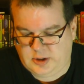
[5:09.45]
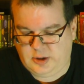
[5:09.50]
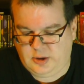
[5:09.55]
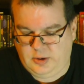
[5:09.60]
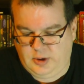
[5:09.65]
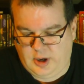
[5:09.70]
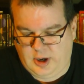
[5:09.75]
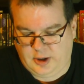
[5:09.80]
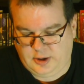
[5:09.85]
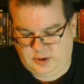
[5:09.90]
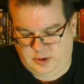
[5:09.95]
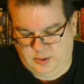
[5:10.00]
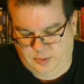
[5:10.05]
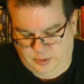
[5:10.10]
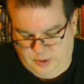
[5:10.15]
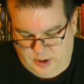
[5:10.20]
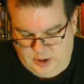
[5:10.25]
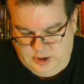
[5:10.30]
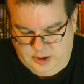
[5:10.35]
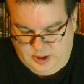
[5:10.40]
too young to
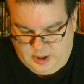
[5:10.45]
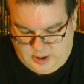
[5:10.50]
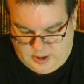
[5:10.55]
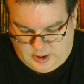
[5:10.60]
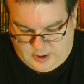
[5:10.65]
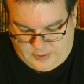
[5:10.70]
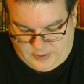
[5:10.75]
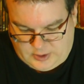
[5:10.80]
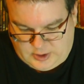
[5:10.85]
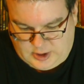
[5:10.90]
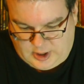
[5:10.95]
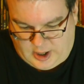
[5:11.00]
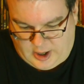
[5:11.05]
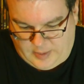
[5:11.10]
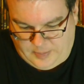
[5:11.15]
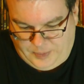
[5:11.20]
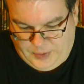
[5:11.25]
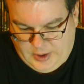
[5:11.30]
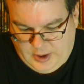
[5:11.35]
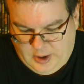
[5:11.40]
appreciate it at the
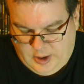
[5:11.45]
time.